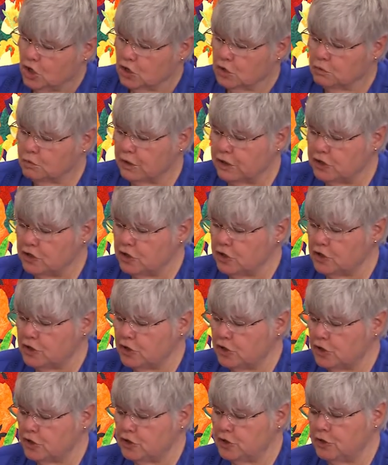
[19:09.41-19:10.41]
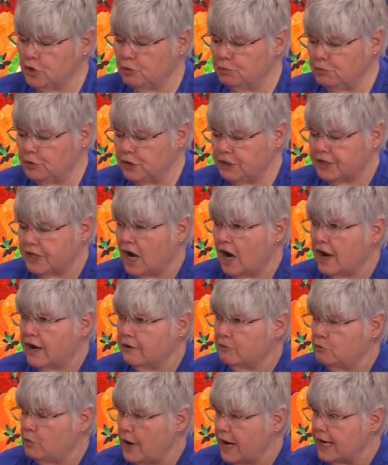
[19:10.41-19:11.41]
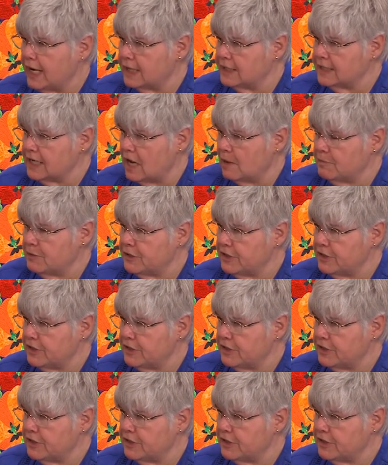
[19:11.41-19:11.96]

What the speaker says: When you don't put the iron right on top of